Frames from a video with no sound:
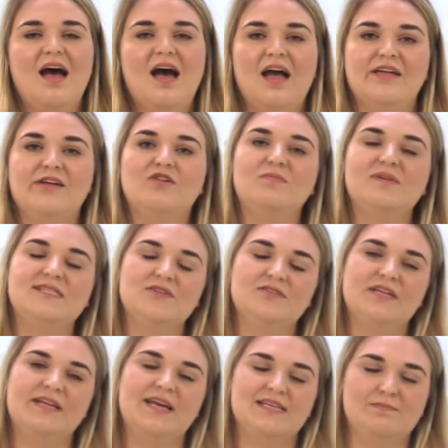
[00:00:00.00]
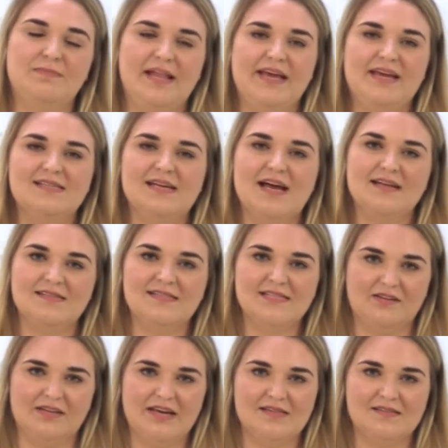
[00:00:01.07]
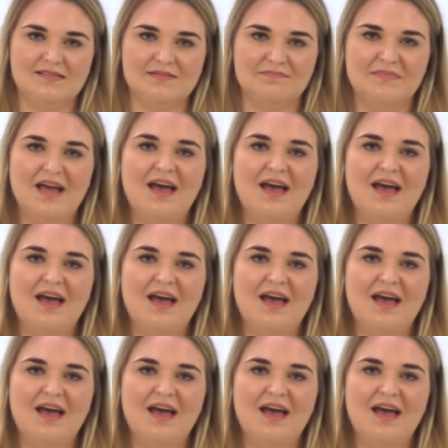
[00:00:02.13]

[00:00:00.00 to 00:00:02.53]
and you'll be studying his plays and sonnets,